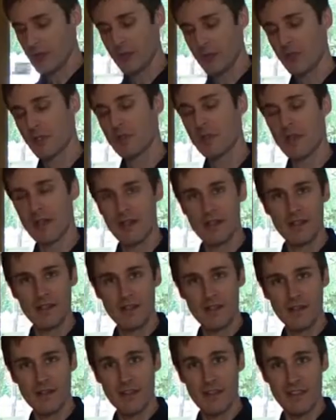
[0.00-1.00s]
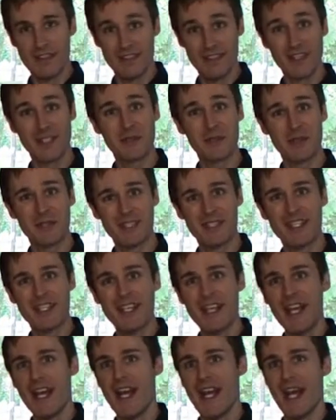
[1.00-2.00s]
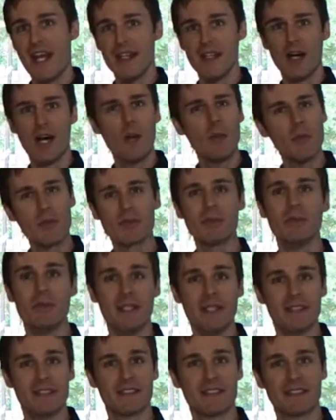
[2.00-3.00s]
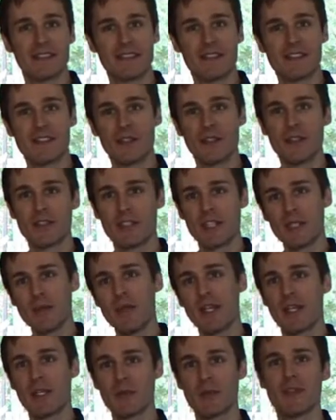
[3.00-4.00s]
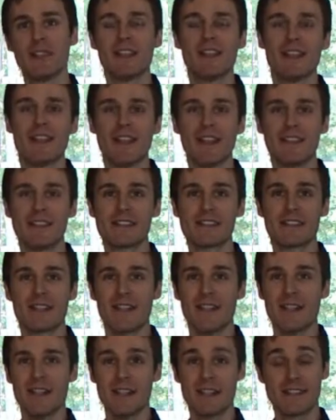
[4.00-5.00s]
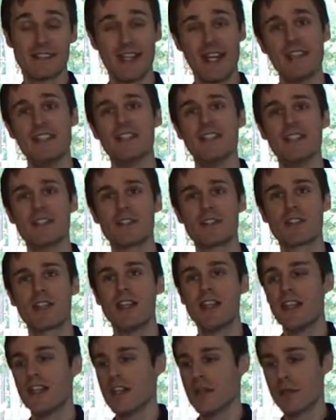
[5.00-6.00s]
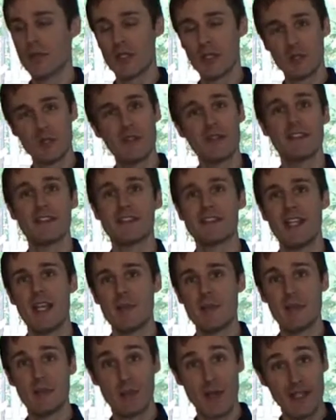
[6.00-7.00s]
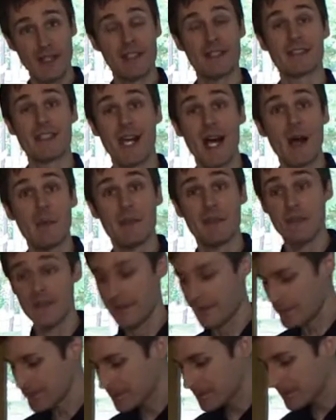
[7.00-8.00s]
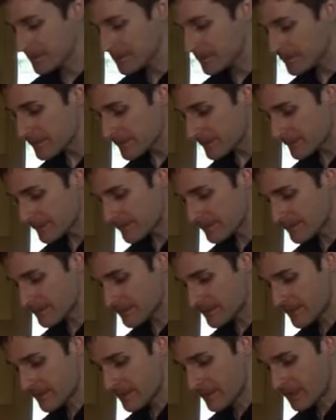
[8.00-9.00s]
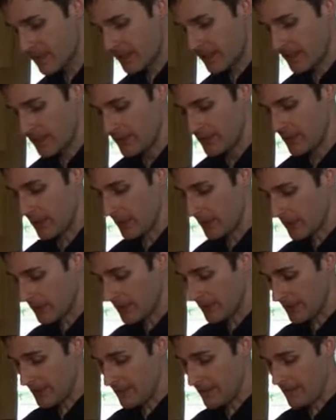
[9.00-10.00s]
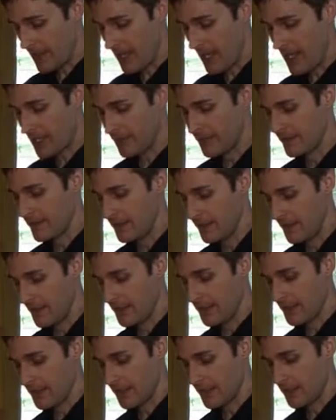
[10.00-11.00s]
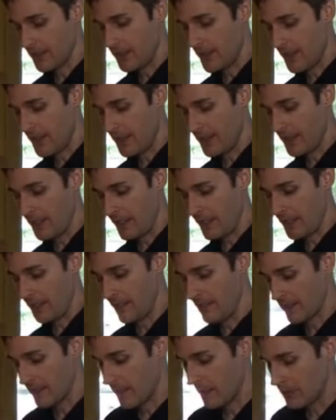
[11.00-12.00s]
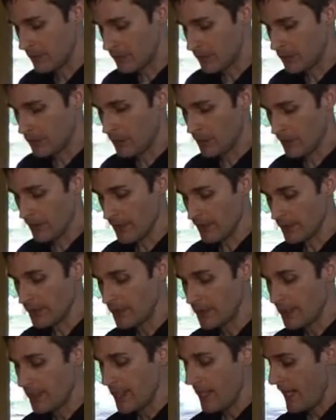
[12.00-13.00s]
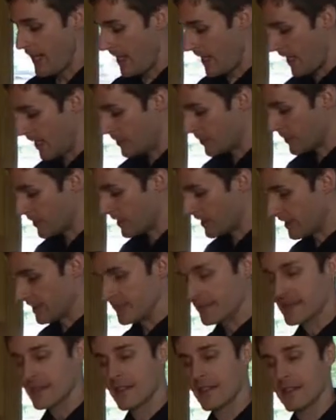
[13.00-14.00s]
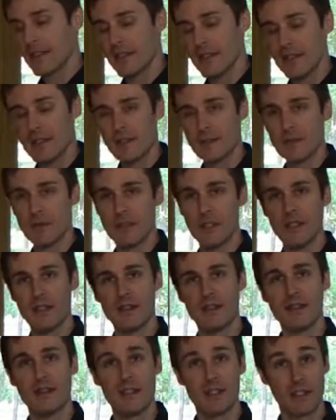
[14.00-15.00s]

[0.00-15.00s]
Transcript: absorb all the liquid and almost melt. So it's going to make a really nice uh, side dish that we're going to put the salmon right on top of it. So I'm going to leave that, let it go ahead and come to a boil, and we're going to get started with